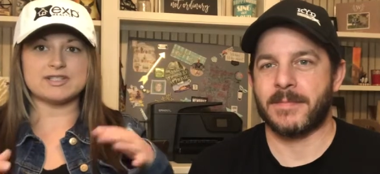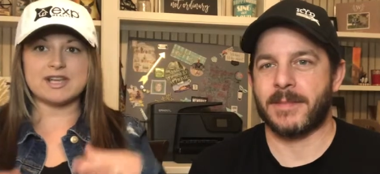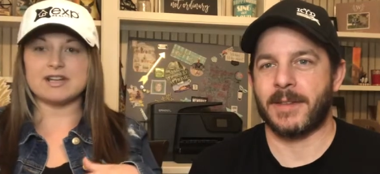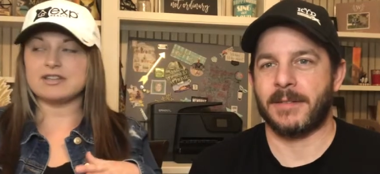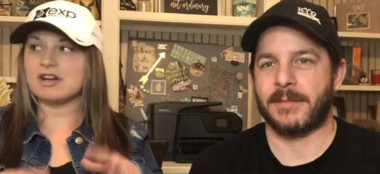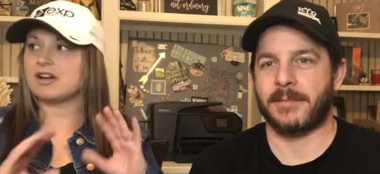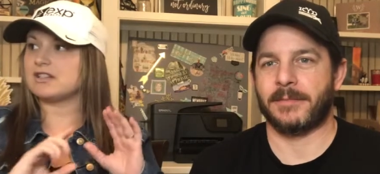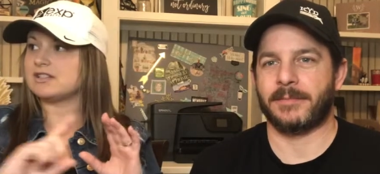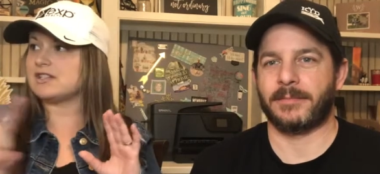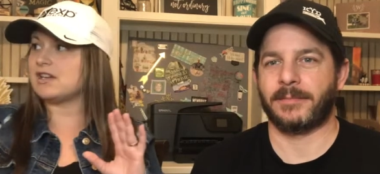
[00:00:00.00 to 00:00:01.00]
Speaker 1: stand there and
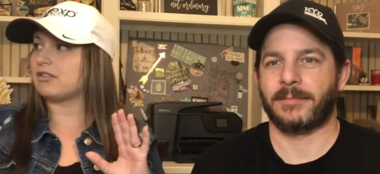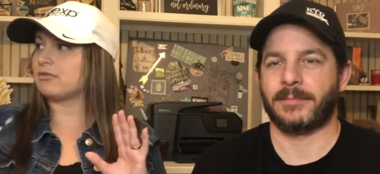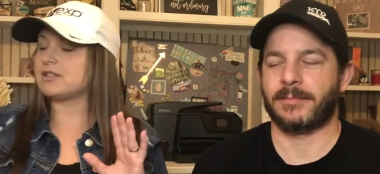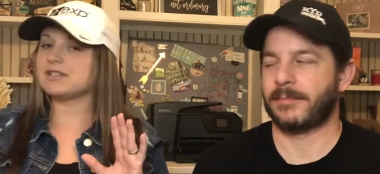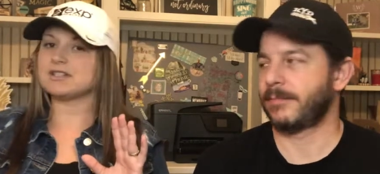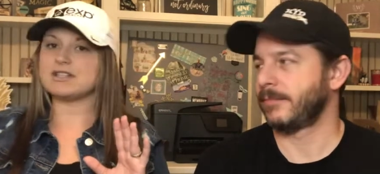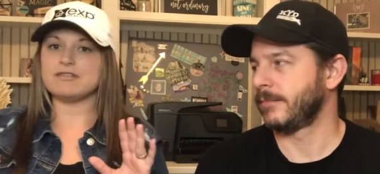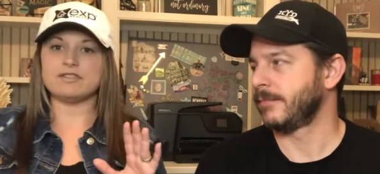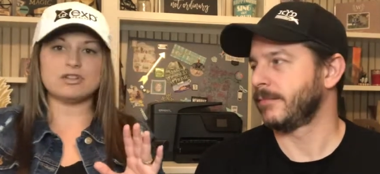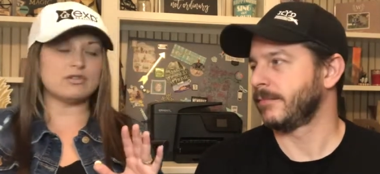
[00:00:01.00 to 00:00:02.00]
see a 360
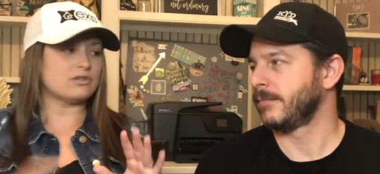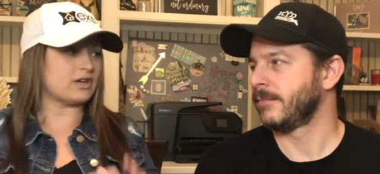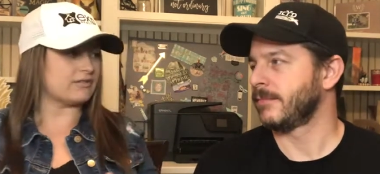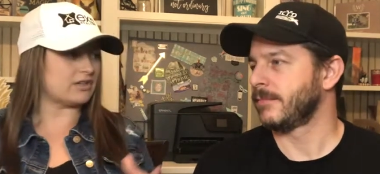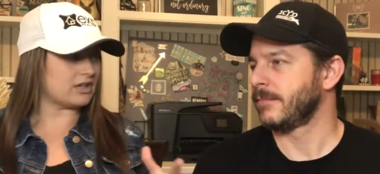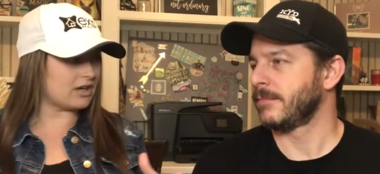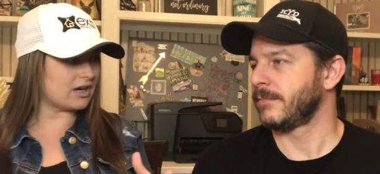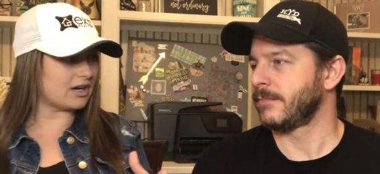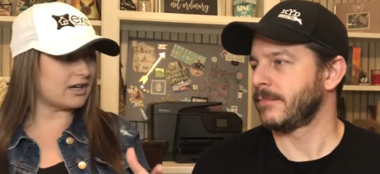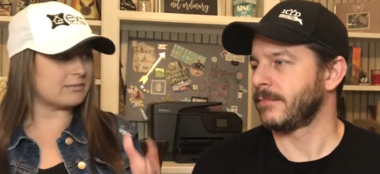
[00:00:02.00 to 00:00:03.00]
view of the
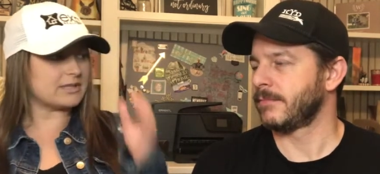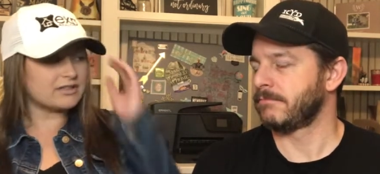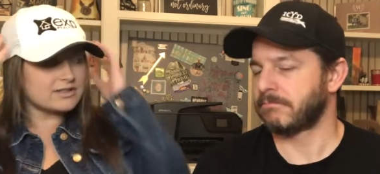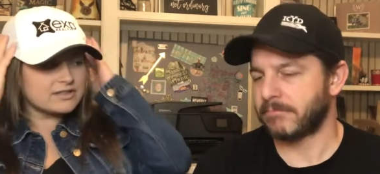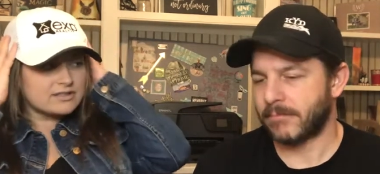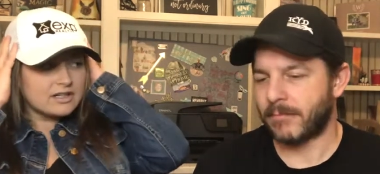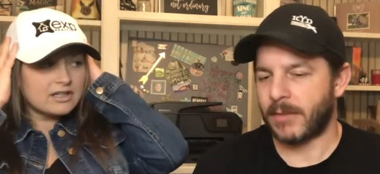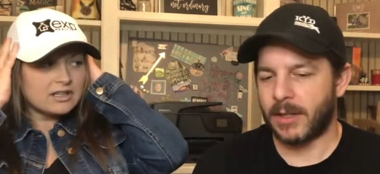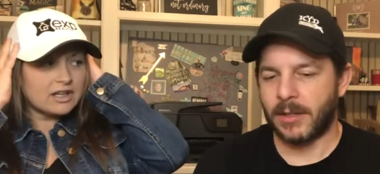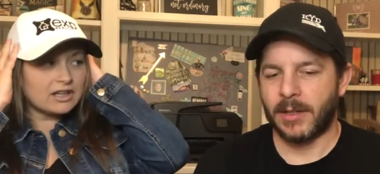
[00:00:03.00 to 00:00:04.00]
yard. I mean, there's
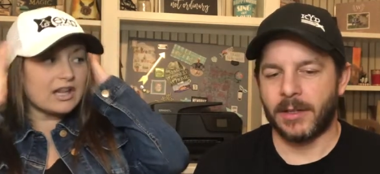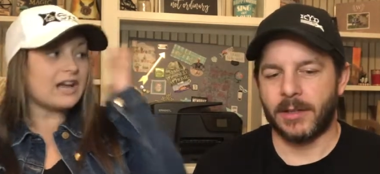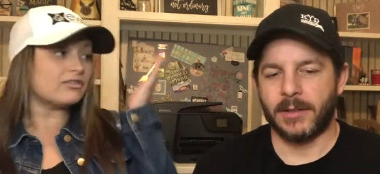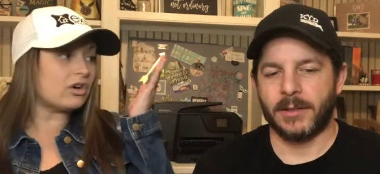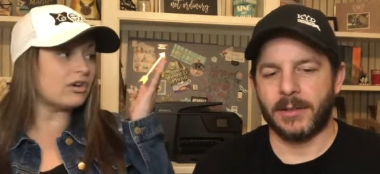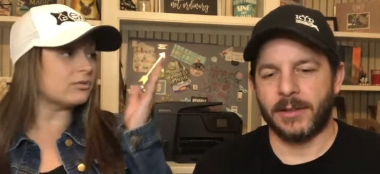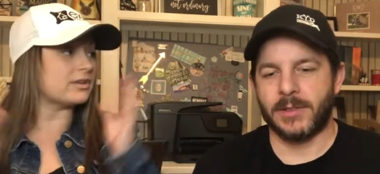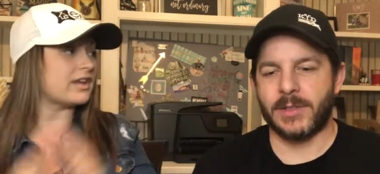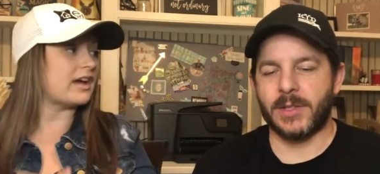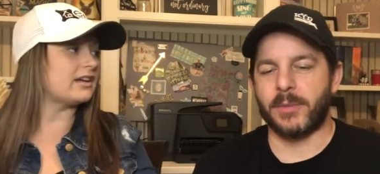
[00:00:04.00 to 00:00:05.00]
a lot involved with
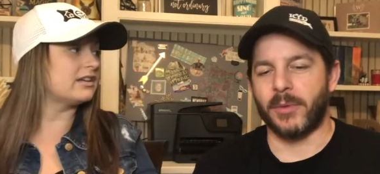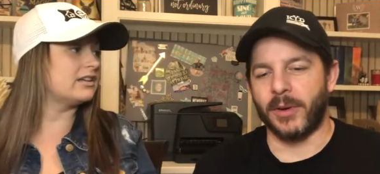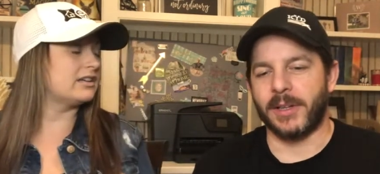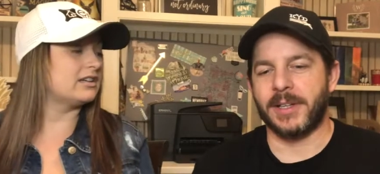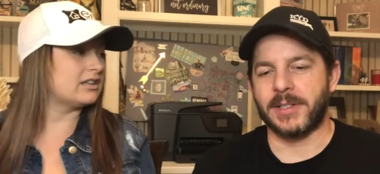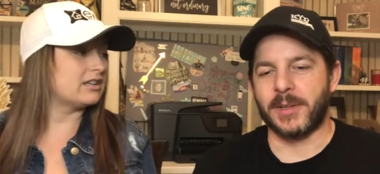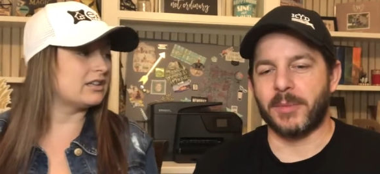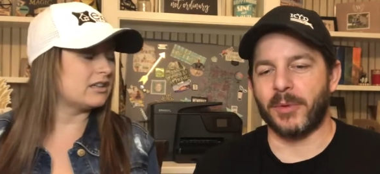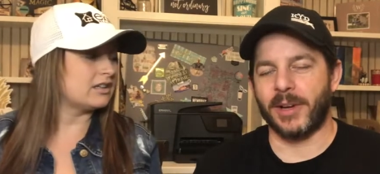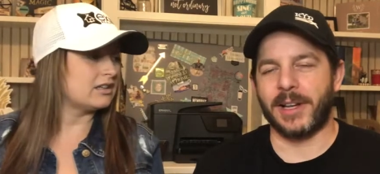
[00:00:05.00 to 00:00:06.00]
that. It's a good point.
Speaker 2: It's a good
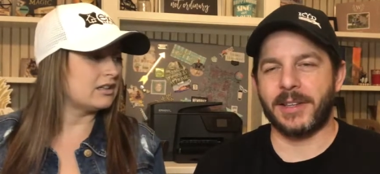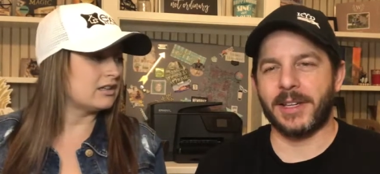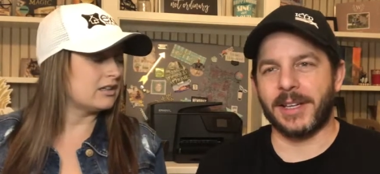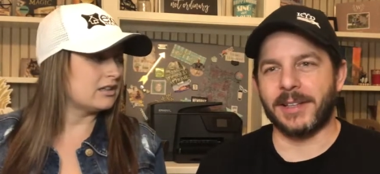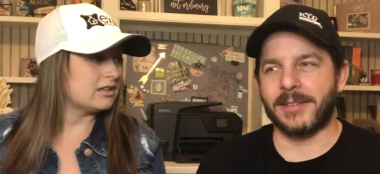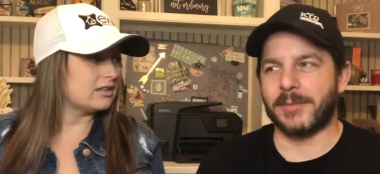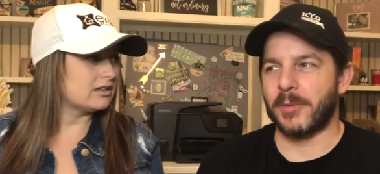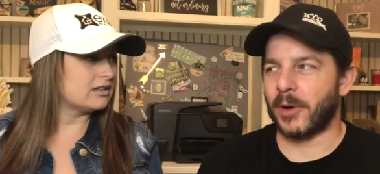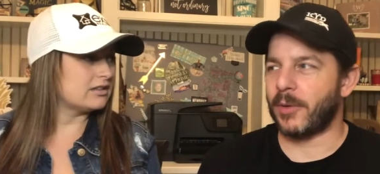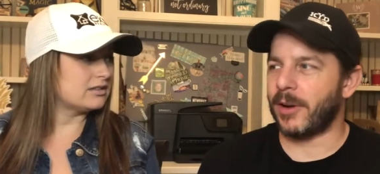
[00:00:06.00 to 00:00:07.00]
point. I think it more
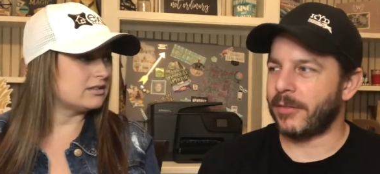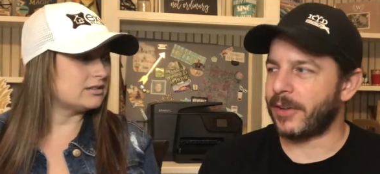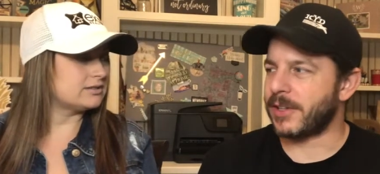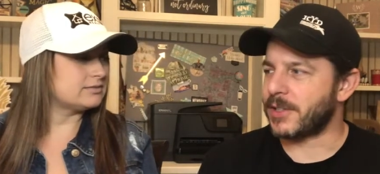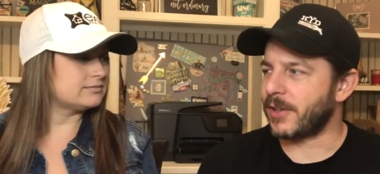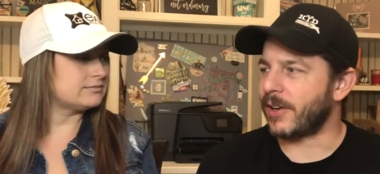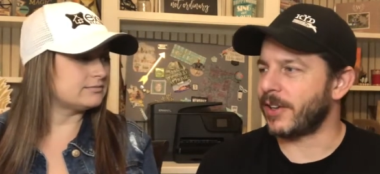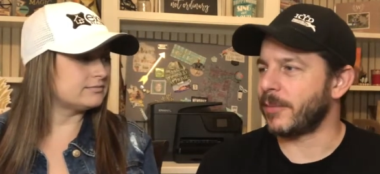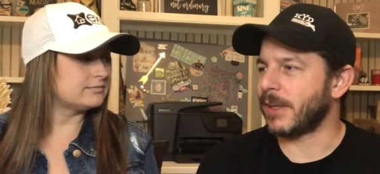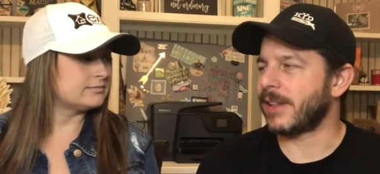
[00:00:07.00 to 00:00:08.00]
qualifies your
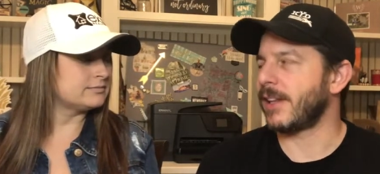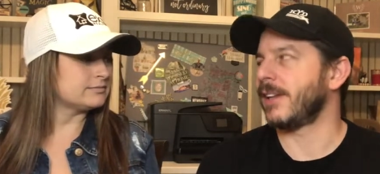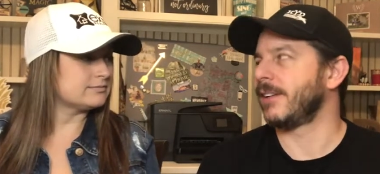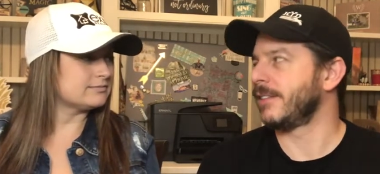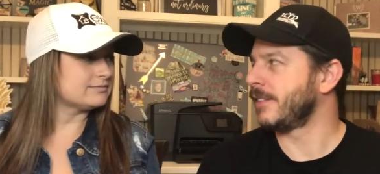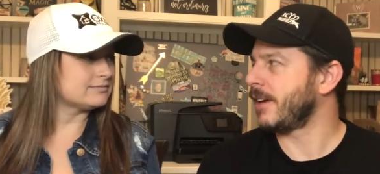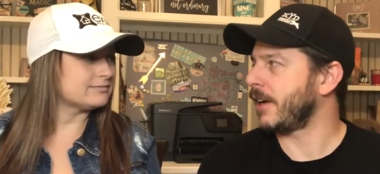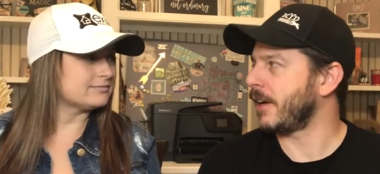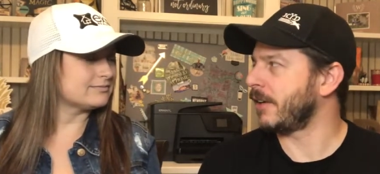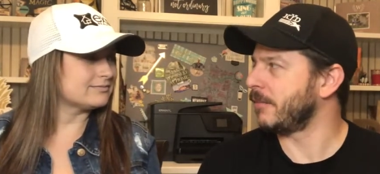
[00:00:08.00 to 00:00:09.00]
argument than on
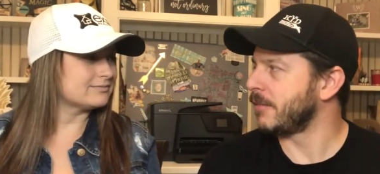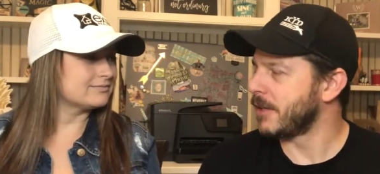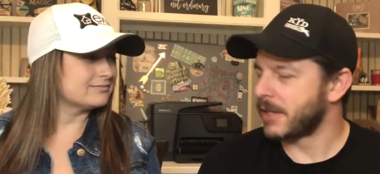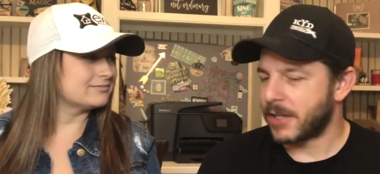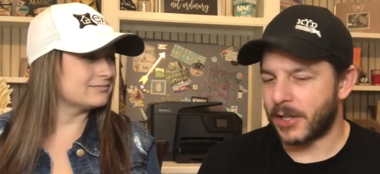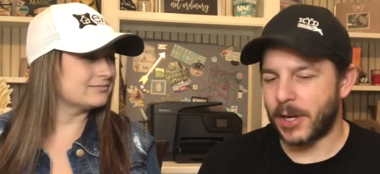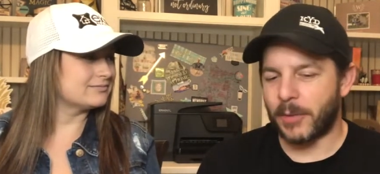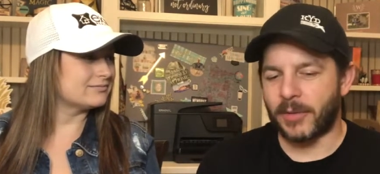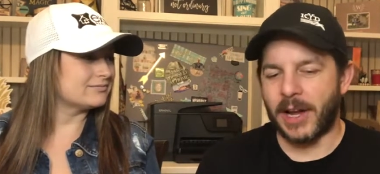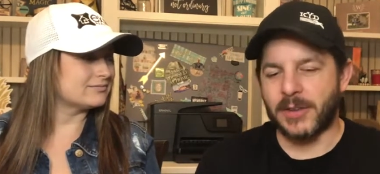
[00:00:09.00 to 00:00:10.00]
um, the number of
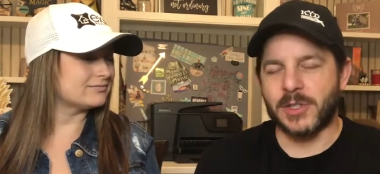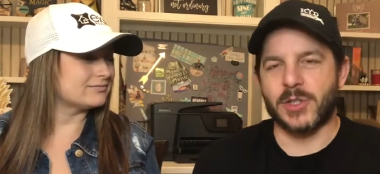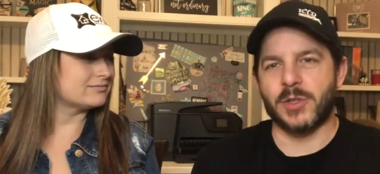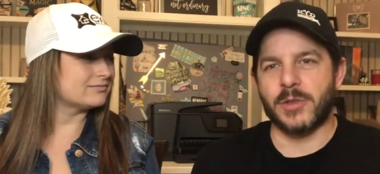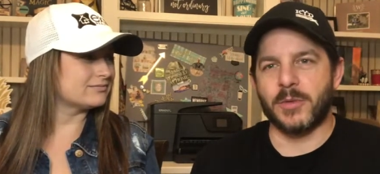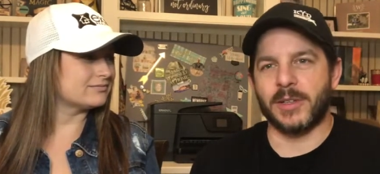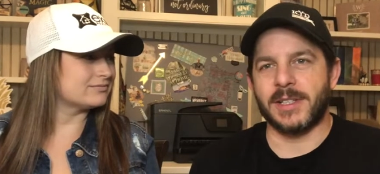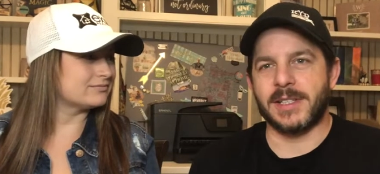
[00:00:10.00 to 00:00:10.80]
houses you should really